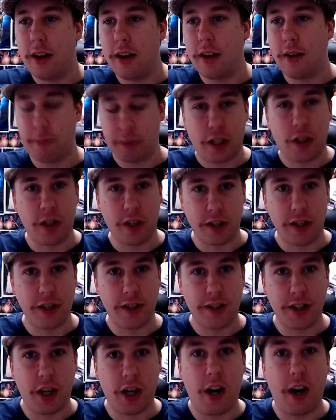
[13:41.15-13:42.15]

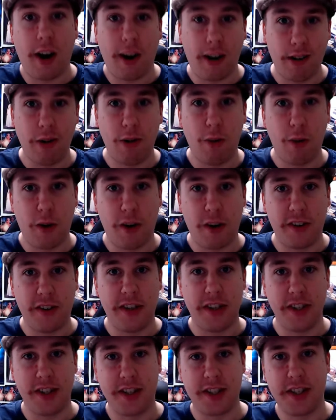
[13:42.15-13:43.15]
because a Hyrule
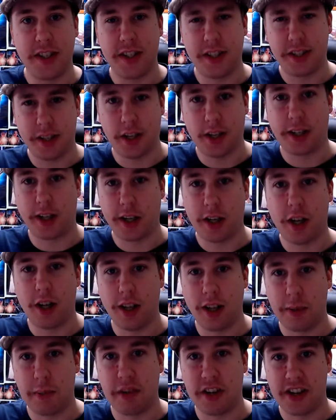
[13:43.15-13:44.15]
Warriors is like a
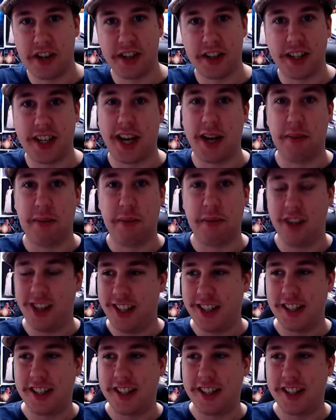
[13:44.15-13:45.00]
collaboration game, right?